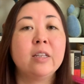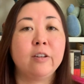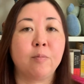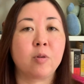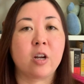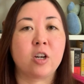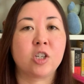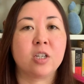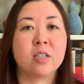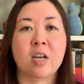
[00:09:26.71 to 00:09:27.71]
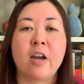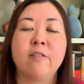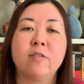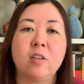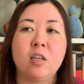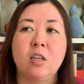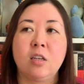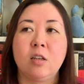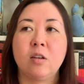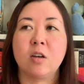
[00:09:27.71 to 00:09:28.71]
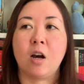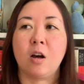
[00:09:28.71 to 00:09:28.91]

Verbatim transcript: leaf production is kind of the